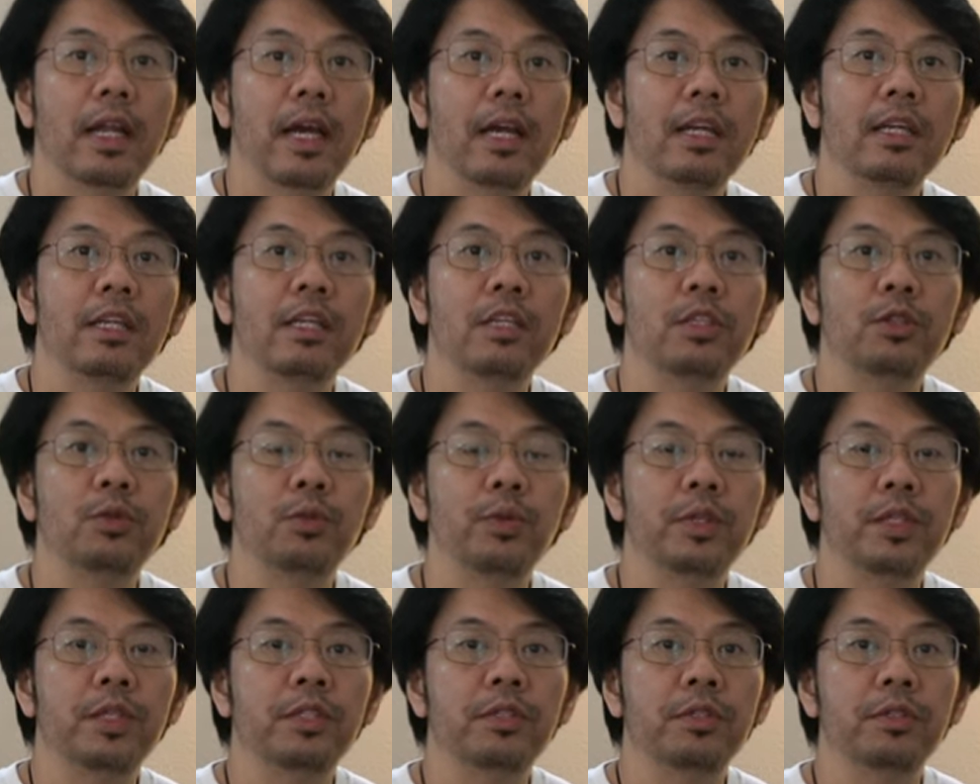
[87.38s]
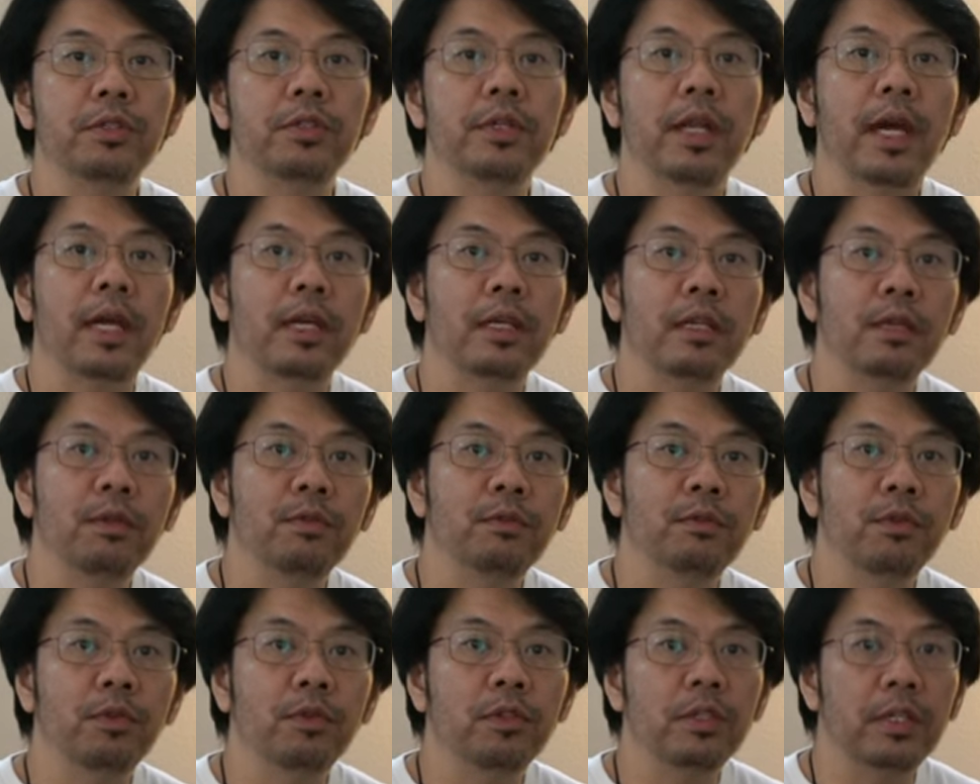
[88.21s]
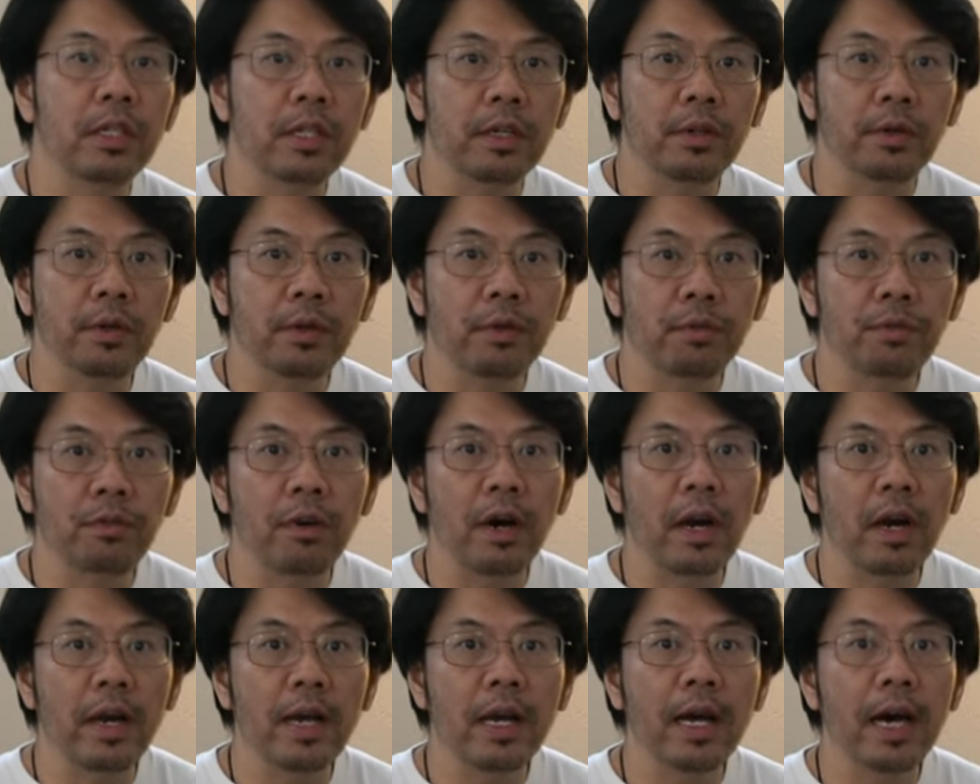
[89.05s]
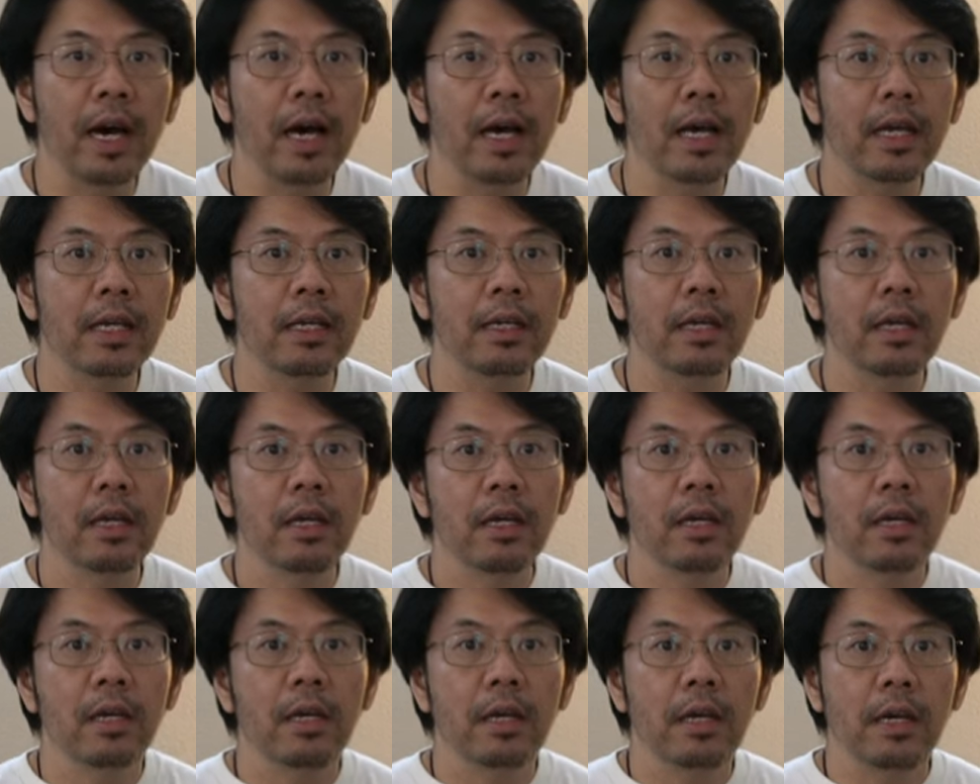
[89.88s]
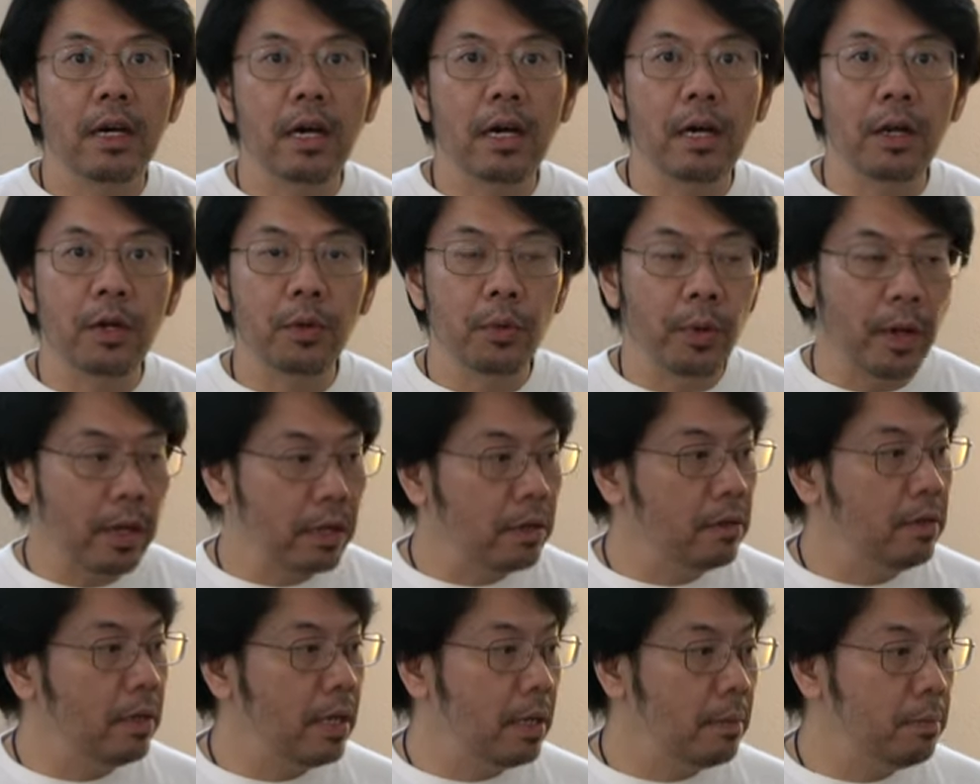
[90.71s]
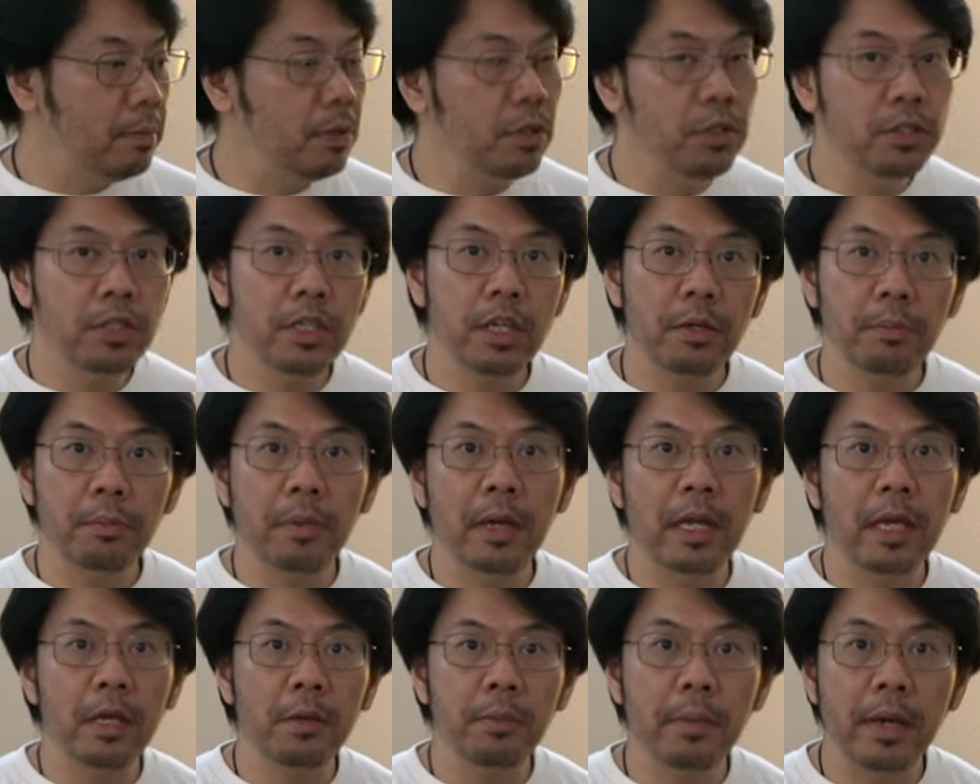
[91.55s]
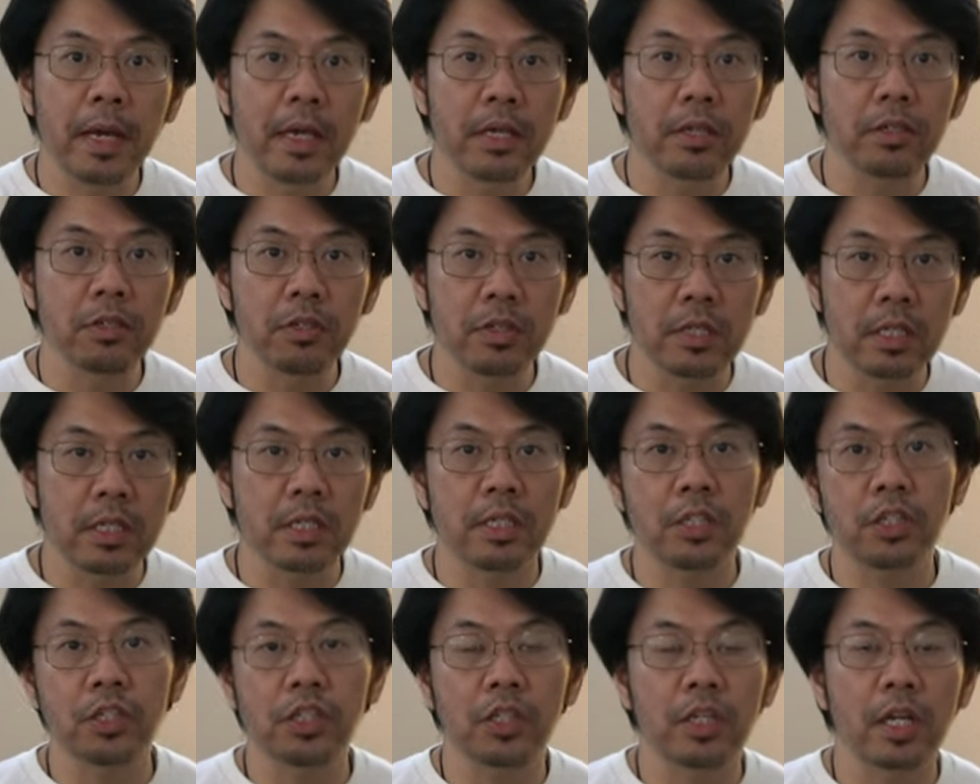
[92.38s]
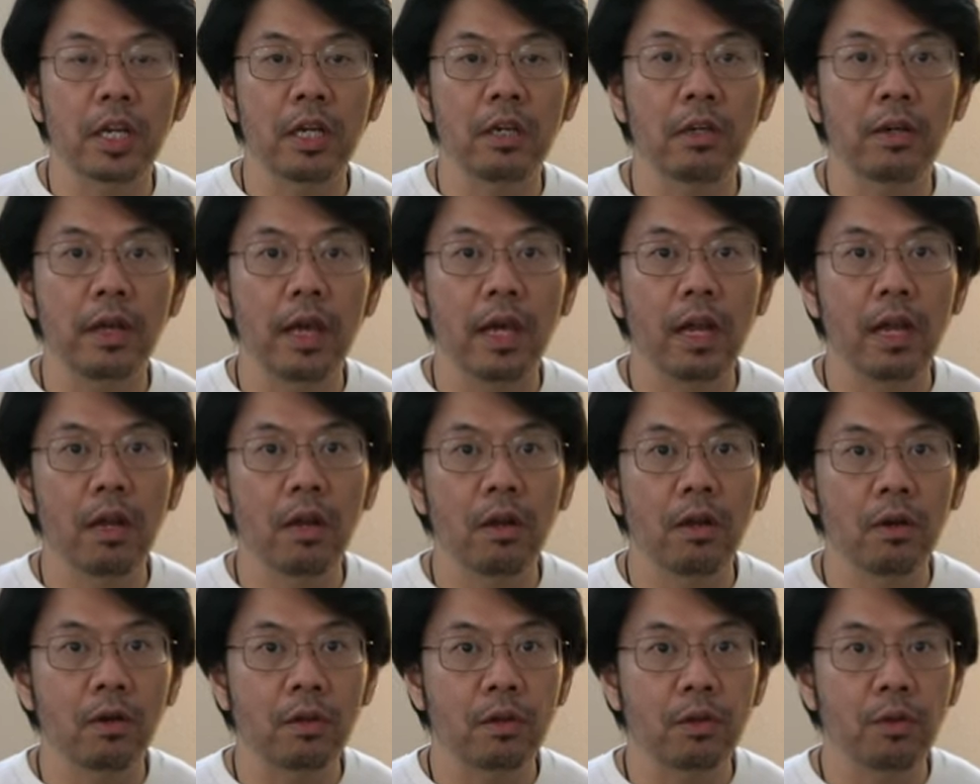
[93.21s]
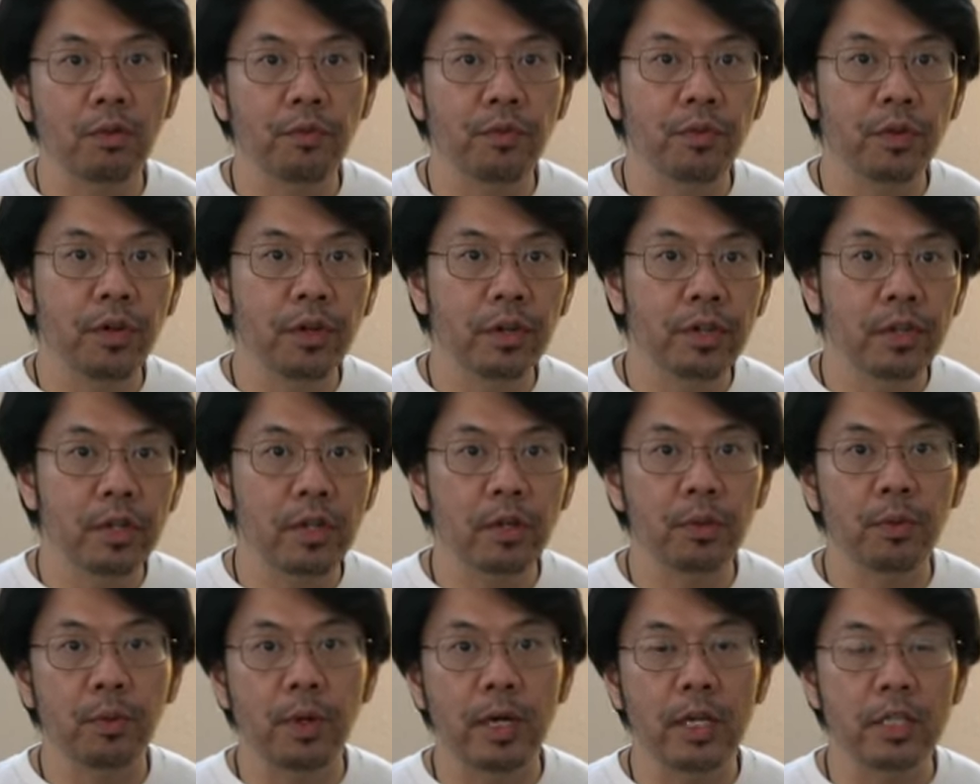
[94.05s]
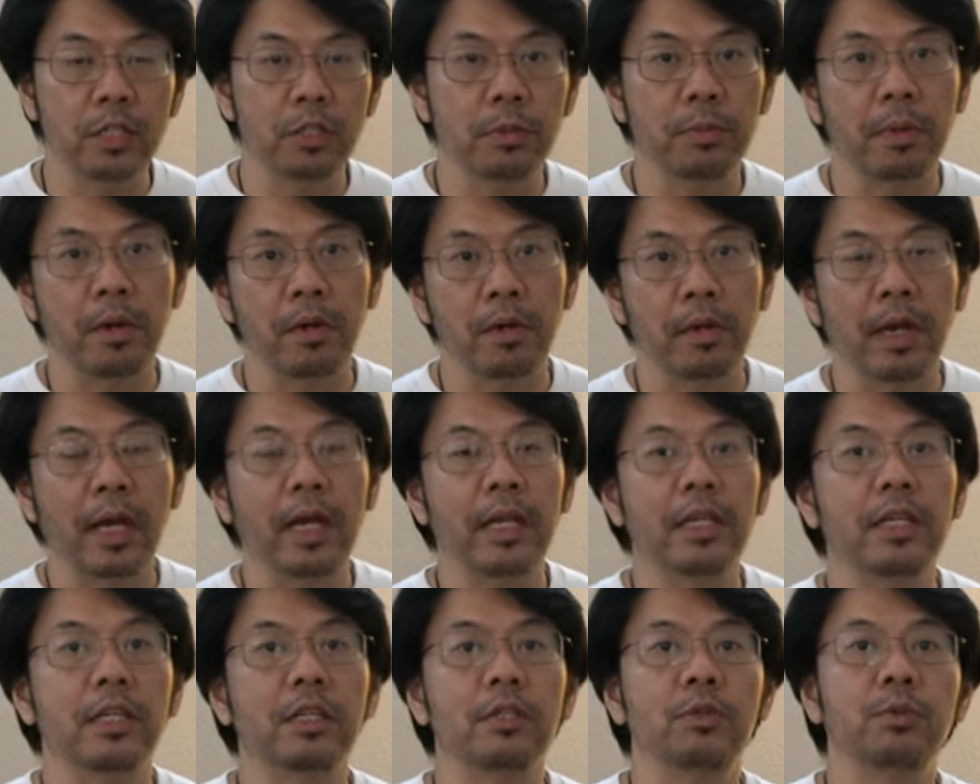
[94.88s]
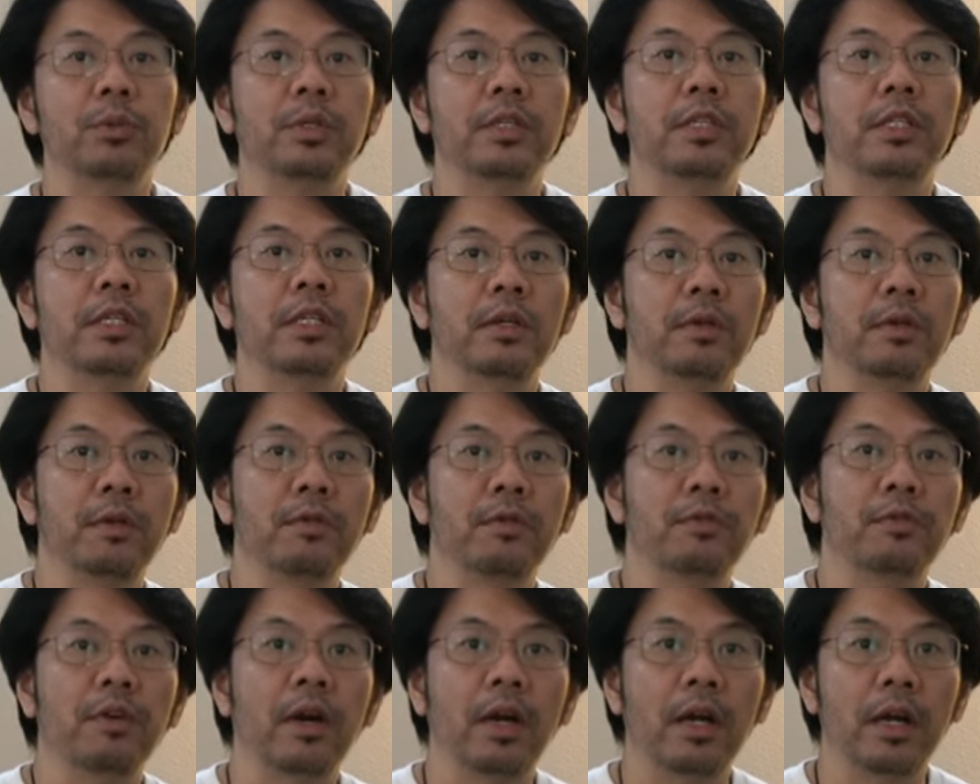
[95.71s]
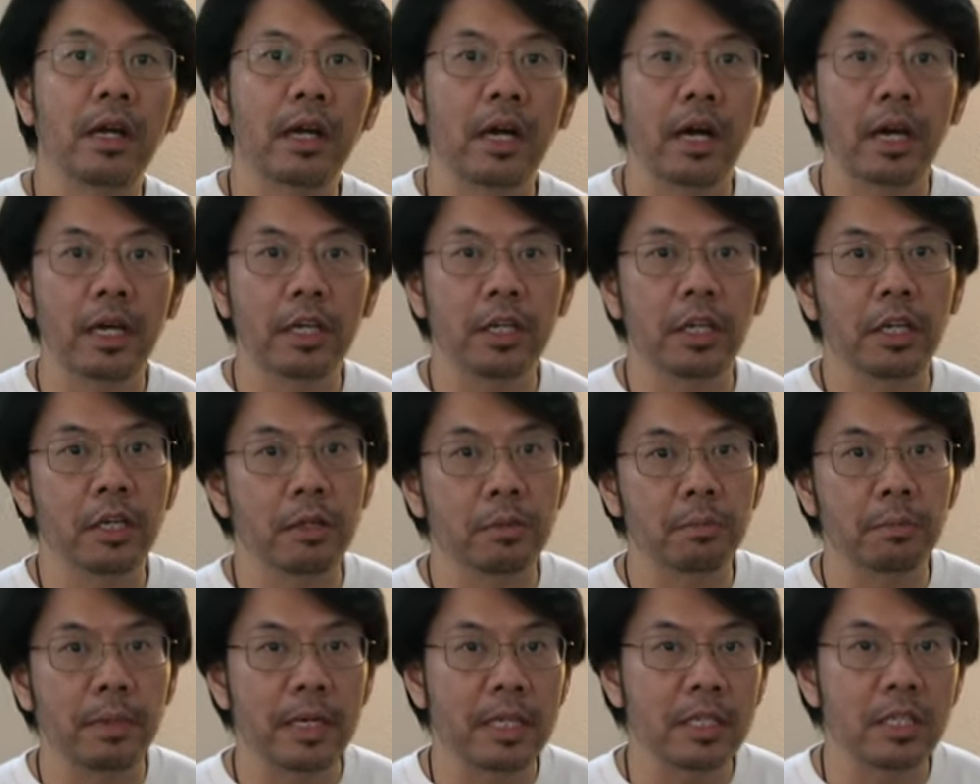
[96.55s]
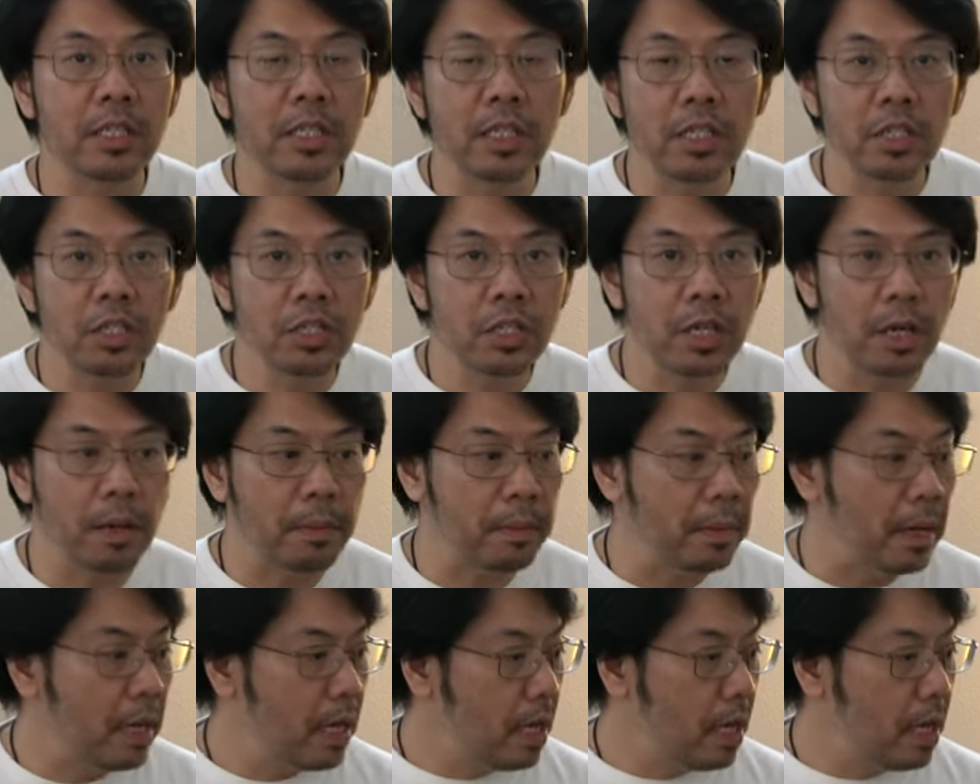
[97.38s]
93 to 94 degree Fahrenheit our regular music playback using digital analog converter runs about 93 degree Fahrenheit in my system.